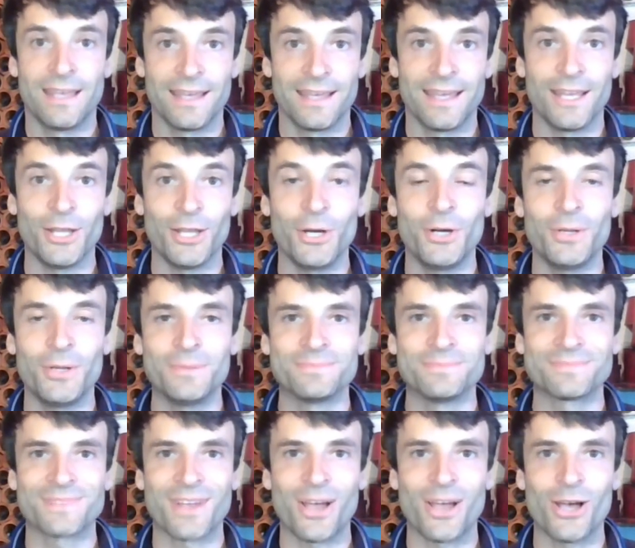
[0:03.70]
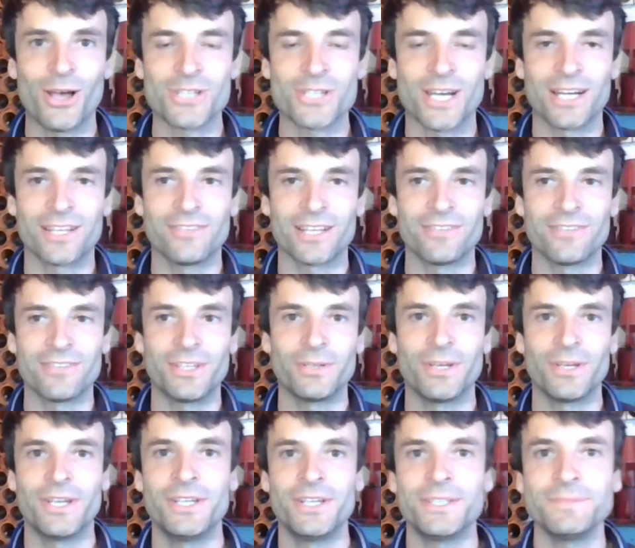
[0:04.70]
Hello, Oscar
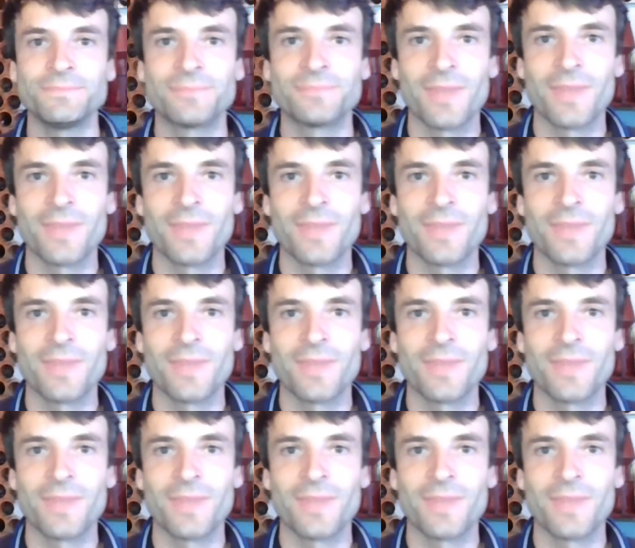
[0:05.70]
Quevedo here.